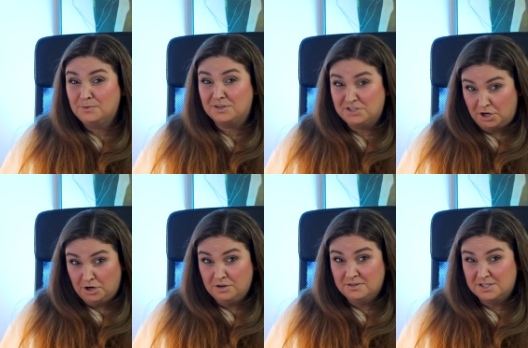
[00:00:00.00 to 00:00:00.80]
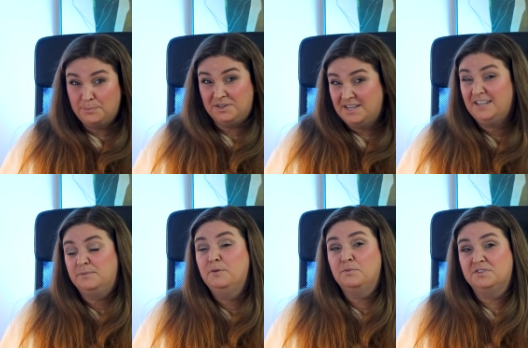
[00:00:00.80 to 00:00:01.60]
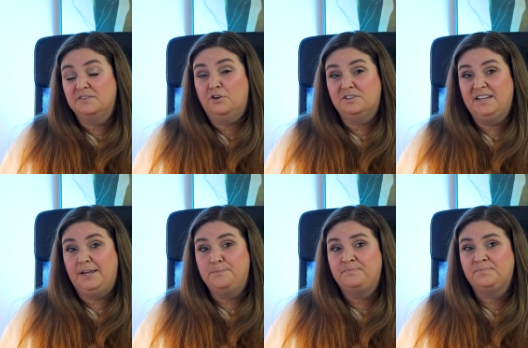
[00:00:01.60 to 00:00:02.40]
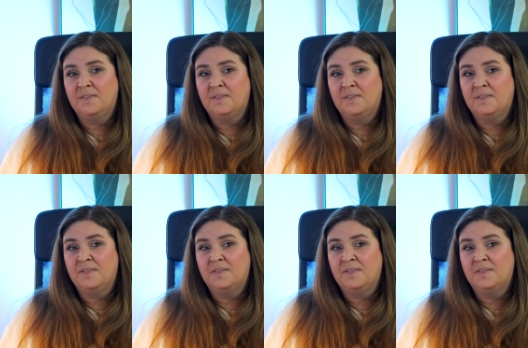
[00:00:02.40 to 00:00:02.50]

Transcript: return to protect members of our team.